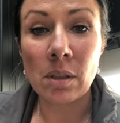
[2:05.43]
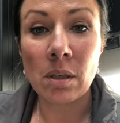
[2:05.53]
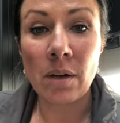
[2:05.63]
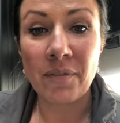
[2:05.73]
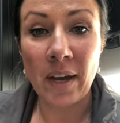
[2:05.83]

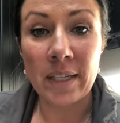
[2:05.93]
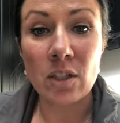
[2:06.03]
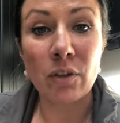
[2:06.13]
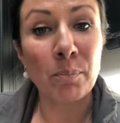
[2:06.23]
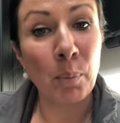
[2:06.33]
effect
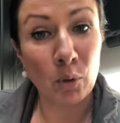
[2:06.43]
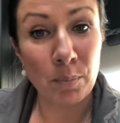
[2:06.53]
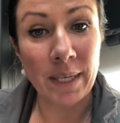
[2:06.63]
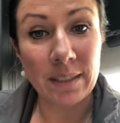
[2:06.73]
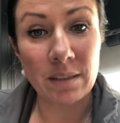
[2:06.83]
of
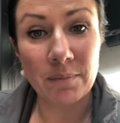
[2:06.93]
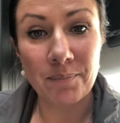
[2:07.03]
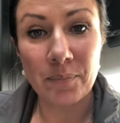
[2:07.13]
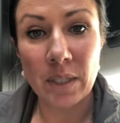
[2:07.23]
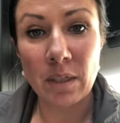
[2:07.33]
BODMAS.
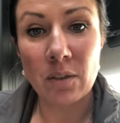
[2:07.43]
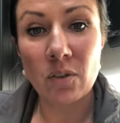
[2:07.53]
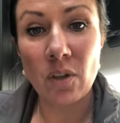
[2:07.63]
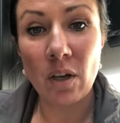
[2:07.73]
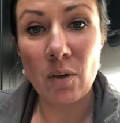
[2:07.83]

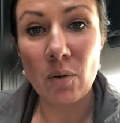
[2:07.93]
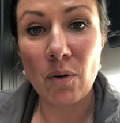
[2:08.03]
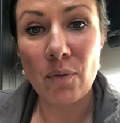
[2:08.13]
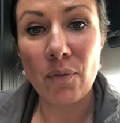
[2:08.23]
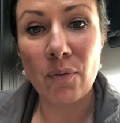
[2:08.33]
So
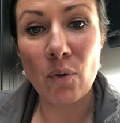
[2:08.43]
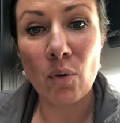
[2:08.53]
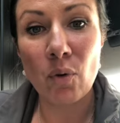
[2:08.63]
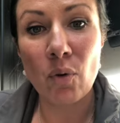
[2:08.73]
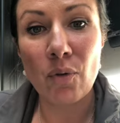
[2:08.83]

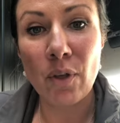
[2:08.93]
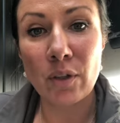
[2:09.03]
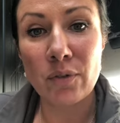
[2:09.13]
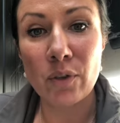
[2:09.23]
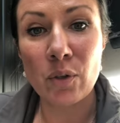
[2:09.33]
for
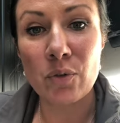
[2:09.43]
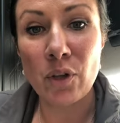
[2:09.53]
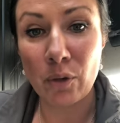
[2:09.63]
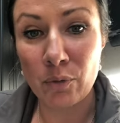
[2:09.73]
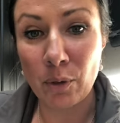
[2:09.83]
those of you who
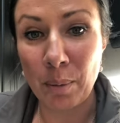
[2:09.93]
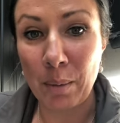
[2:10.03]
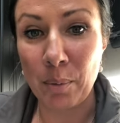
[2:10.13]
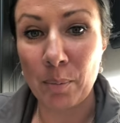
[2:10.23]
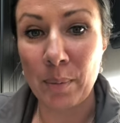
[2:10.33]
don't know
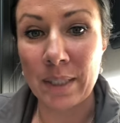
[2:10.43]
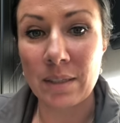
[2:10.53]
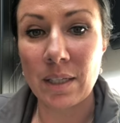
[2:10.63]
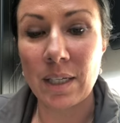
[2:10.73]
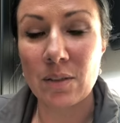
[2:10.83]
about
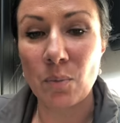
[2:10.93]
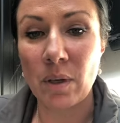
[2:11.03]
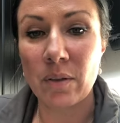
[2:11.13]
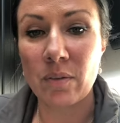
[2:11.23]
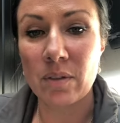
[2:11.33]
BODMAS, it's
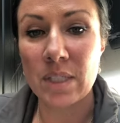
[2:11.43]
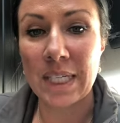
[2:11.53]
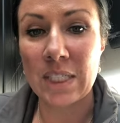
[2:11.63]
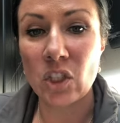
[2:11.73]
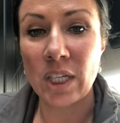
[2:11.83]
worth
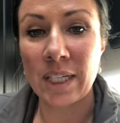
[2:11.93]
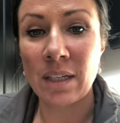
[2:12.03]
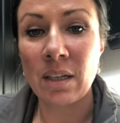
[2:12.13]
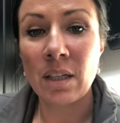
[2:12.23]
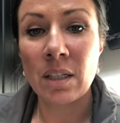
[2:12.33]
teaching
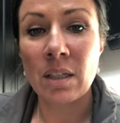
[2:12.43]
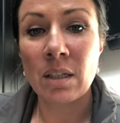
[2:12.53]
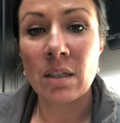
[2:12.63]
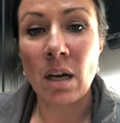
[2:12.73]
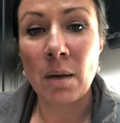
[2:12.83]

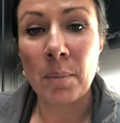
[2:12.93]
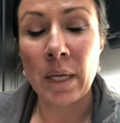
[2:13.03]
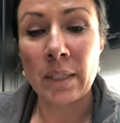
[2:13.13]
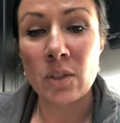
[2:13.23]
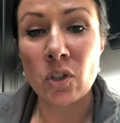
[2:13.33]

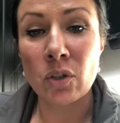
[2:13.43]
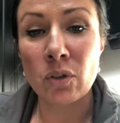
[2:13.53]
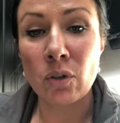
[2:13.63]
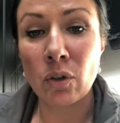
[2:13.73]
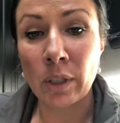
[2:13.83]
and
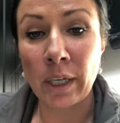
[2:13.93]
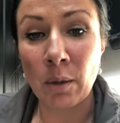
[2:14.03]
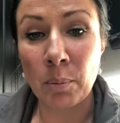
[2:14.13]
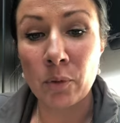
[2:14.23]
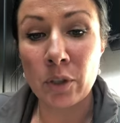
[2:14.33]
looking
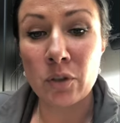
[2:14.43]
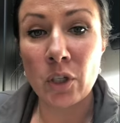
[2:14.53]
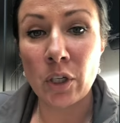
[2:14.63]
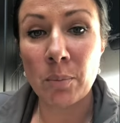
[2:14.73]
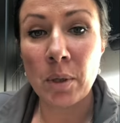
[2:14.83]
up on
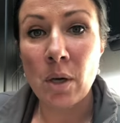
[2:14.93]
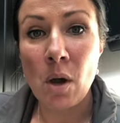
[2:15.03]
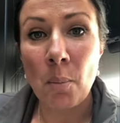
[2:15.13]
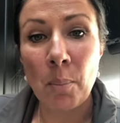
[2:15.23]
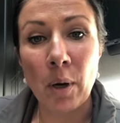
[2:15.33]
YouTube,
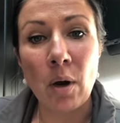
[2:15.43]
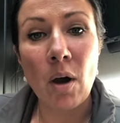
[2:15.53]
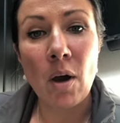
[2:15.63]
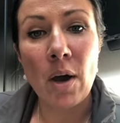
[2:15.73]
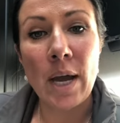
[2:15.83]

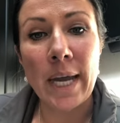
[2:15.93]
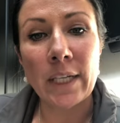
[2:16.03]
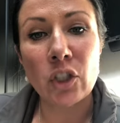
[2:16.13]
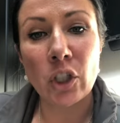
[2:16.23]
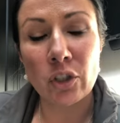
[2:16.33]
but
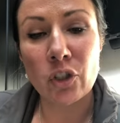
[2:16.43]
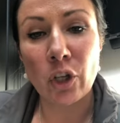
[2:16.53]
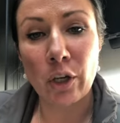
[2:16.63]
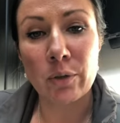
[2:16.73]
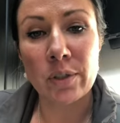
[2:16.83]
it just
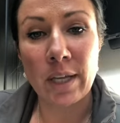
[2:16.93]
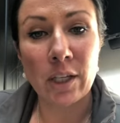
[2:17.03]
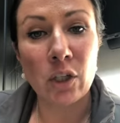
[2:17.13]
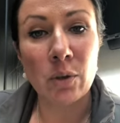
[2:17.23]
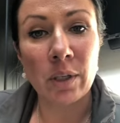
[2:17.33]
shows that
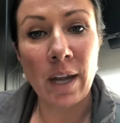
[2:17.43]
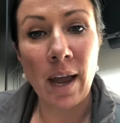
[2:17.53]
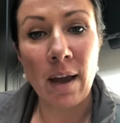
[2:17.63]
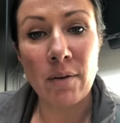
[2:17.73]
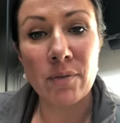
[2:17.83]
you can
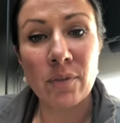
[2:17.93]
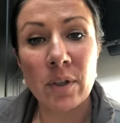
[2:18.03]
have,